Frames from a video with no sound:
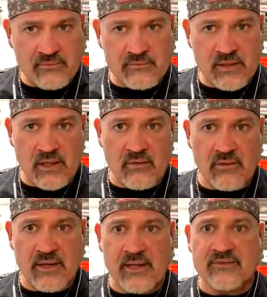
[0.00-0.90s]
you know,
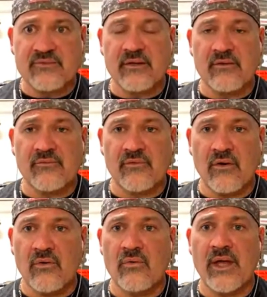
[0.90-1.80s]
and that's uh, for an
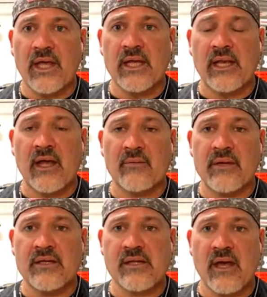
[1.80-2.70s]
old head like
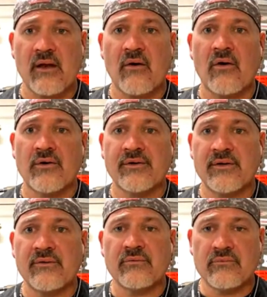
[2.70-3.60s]
me, it's kind of hard
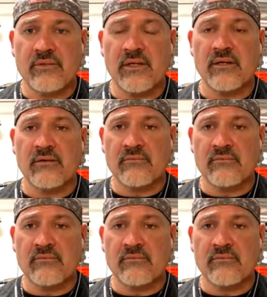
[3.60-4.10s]
to do, you know,